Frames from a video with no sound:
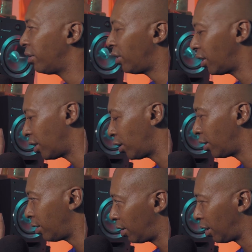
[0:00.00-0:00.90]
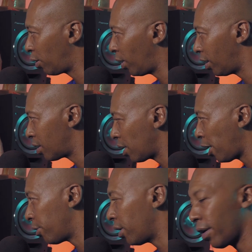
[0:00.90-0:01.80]
just a quick
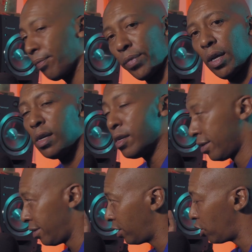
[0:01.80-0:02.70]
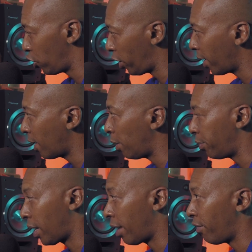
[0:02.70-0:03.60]
disclaimer, this is not a
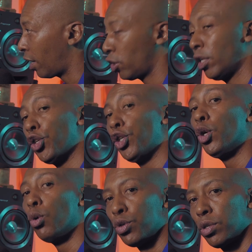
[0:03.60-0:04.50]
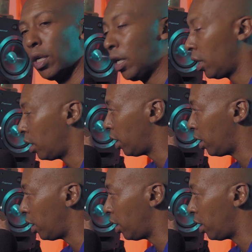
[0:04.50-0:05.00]
clip that I've actually used in